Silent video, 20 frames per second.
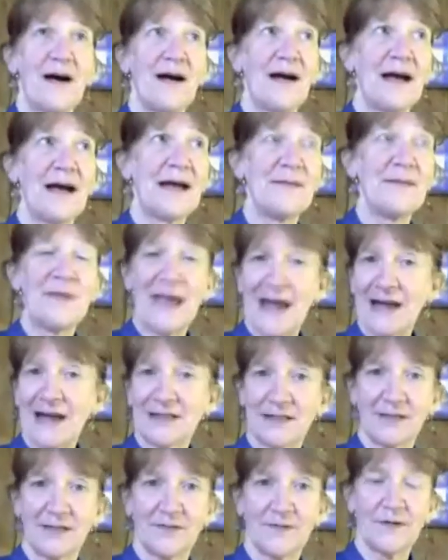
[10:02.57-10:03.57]
I'm
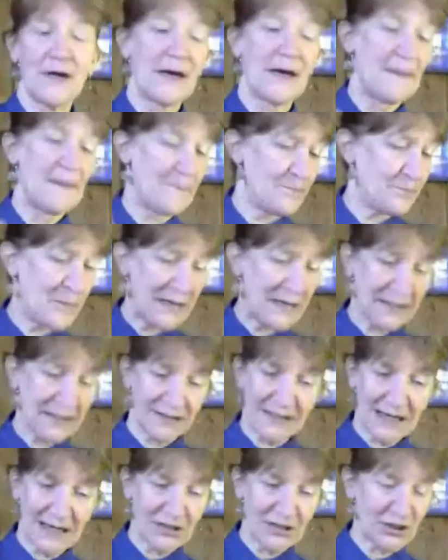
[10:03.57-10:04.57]
active.
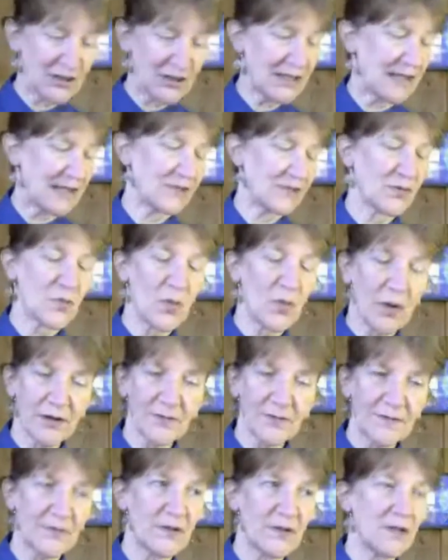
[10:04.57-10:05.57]
Meditation is
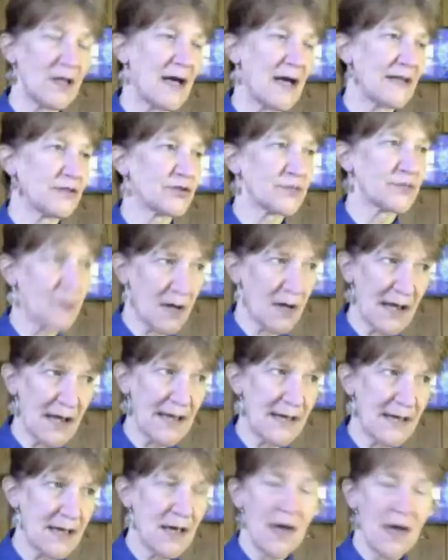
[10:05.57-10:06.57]
wonderful. I
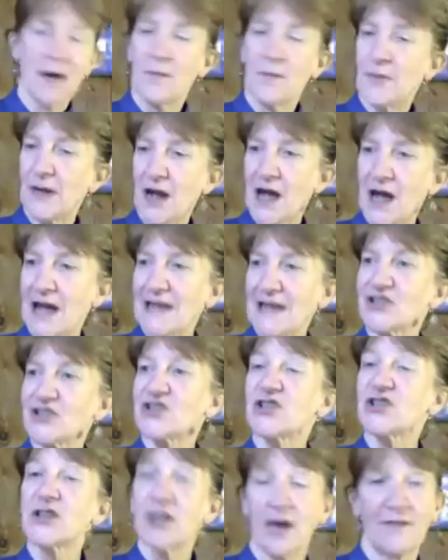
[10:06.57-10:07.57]
try, but I just
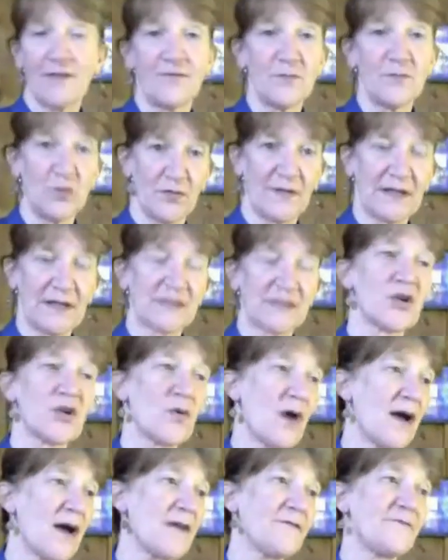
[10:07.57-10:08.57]
love moving. So
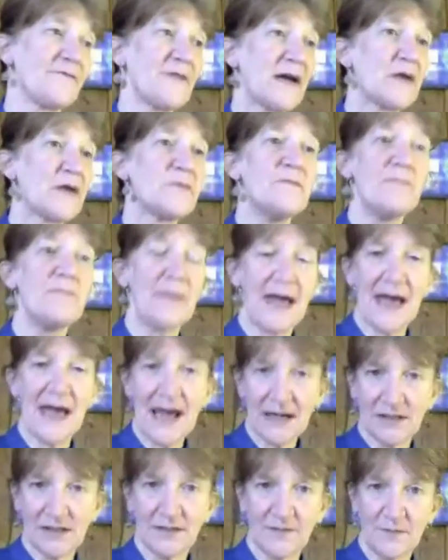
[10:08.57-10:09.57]
I found
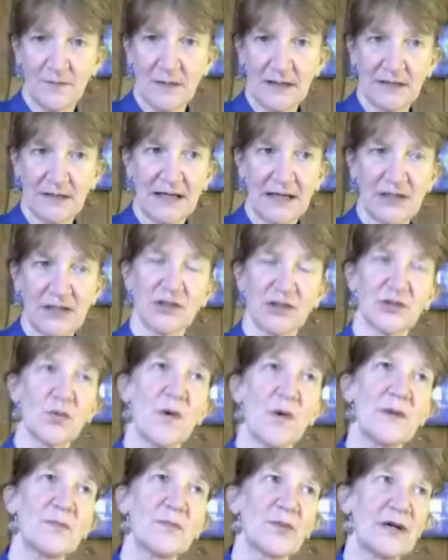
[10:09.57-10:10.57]
active meditations.
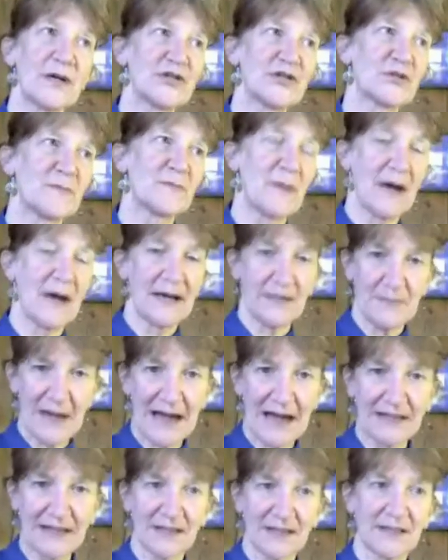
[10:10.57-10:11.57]
What brings your body
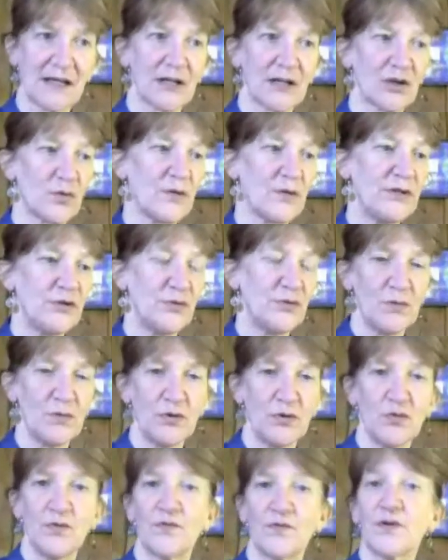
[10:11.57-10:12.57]
back to center when you
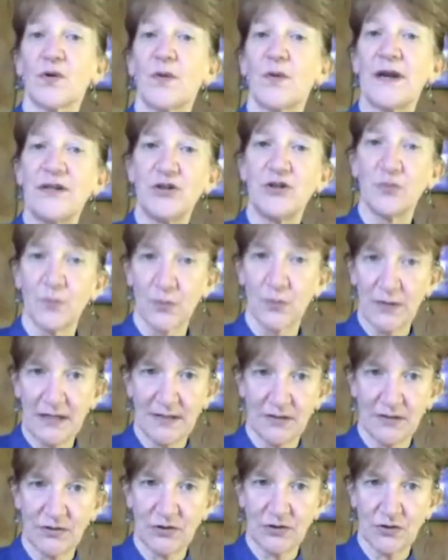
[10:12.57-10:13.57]
move or when you breathe
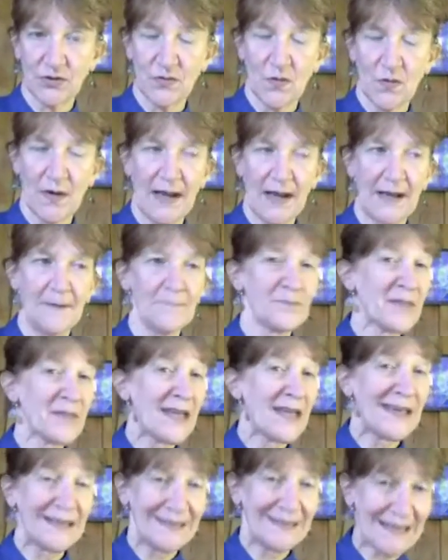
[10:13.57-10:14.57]
a certain way?
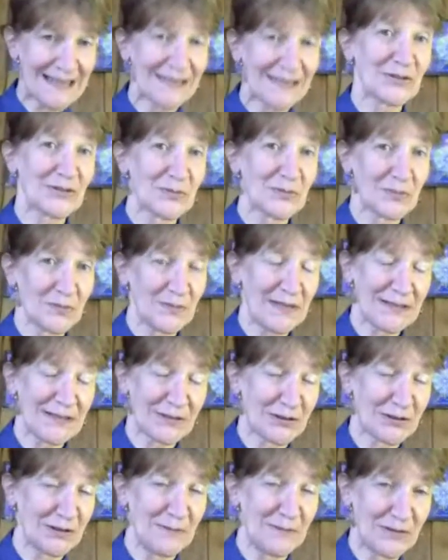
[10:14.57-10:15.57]
And that's
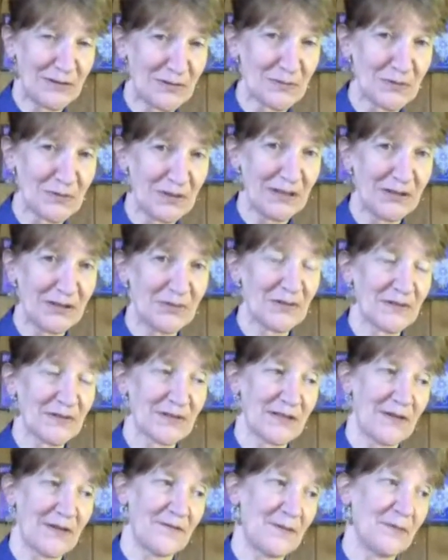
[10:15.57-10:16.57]
going to be some really cool
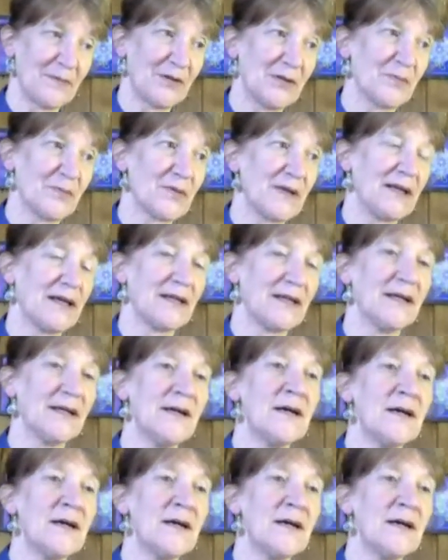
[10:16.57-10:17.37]
stuff I'm going to bring in.